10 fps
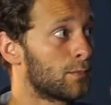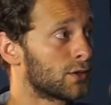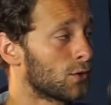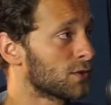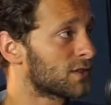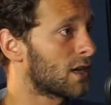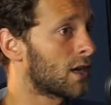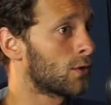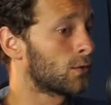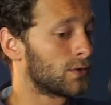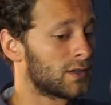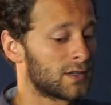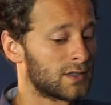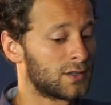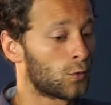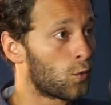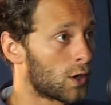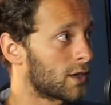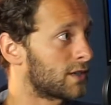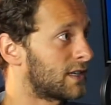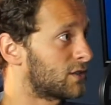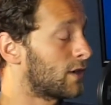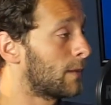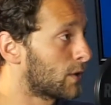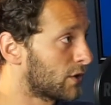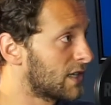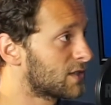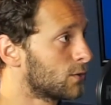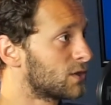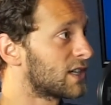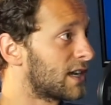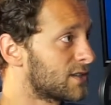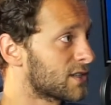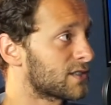also the work that your employees do changes.